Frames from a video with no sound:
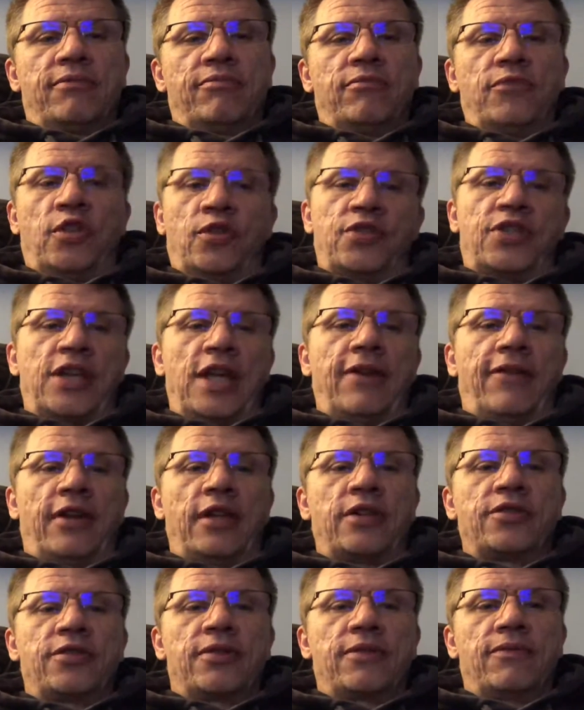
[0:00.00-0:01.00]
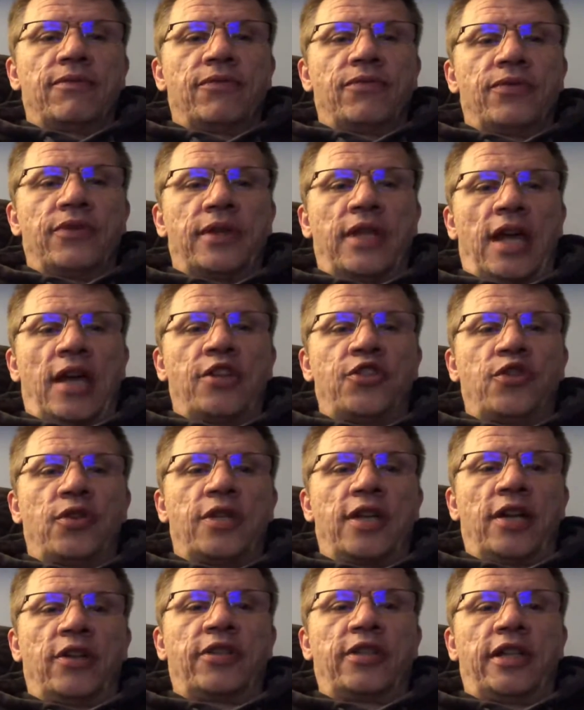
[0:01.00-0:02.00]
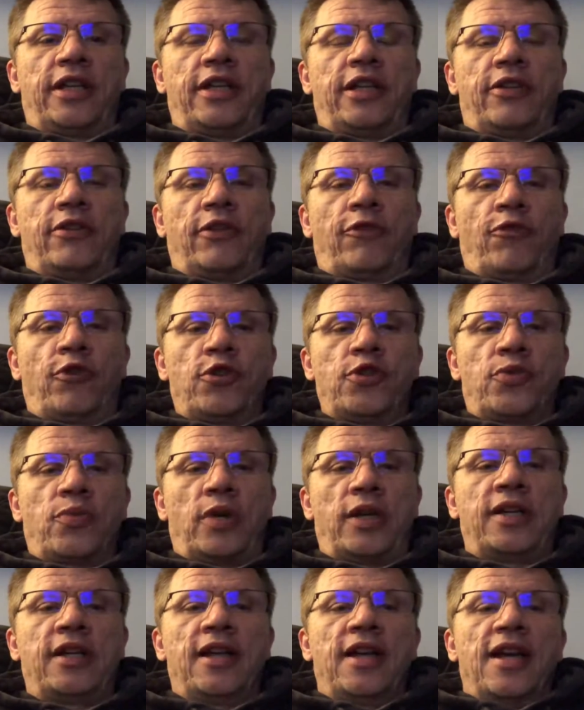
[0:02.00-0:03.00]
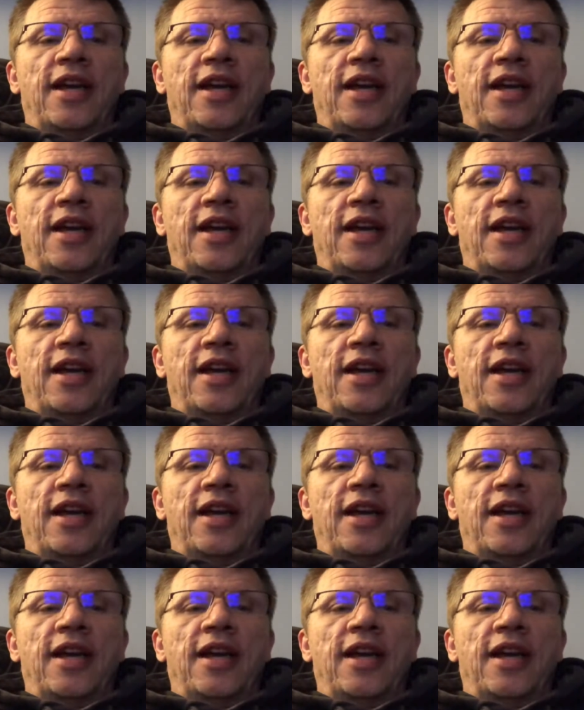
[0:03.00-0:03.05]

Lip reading: your savings that you calculated in the first one,